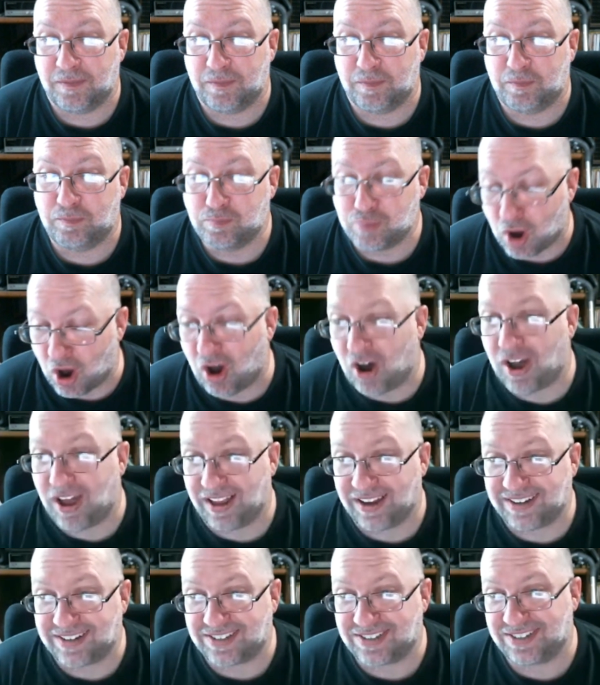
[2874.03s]

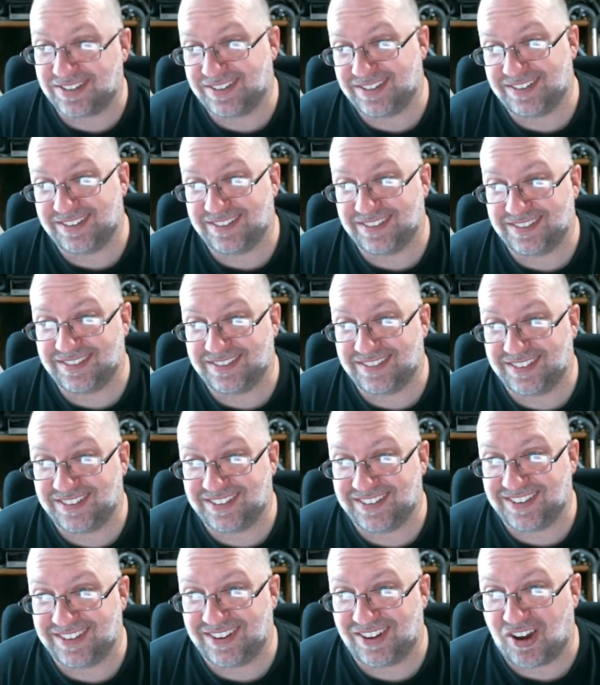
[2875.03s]
bought
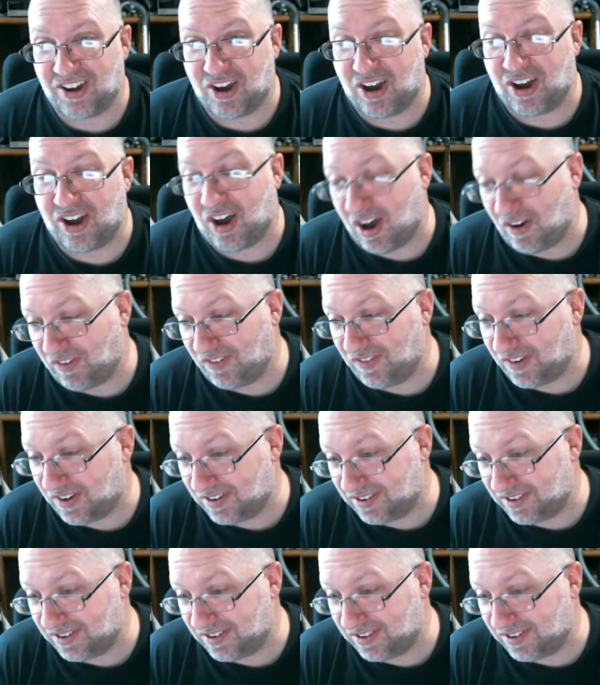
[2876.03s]
off of